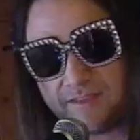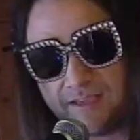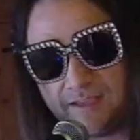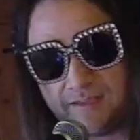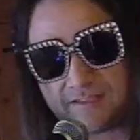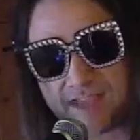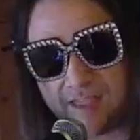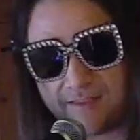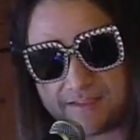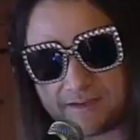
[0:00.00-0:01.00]

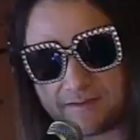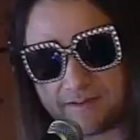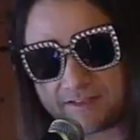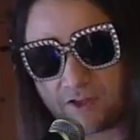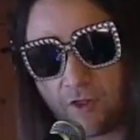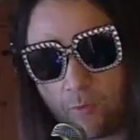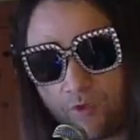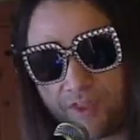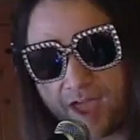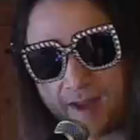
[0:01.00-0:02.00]
skeleton, the skull, will
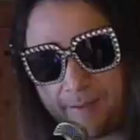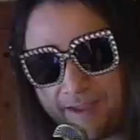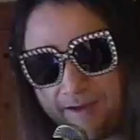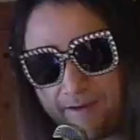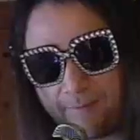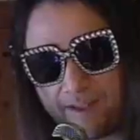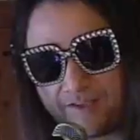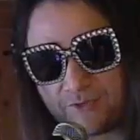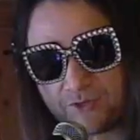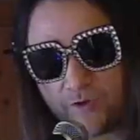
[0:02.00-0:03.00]
not appear because
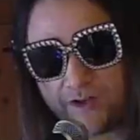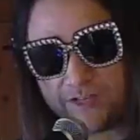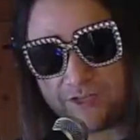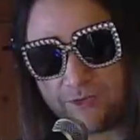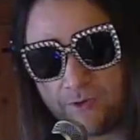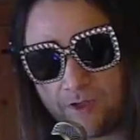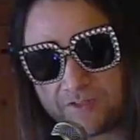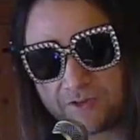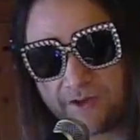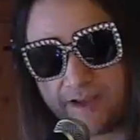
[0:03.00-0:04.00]
there's already 2 on
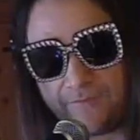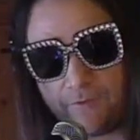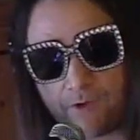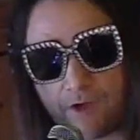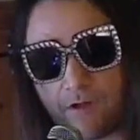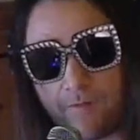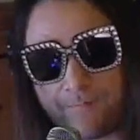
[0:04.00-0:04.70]
screen, if you recall.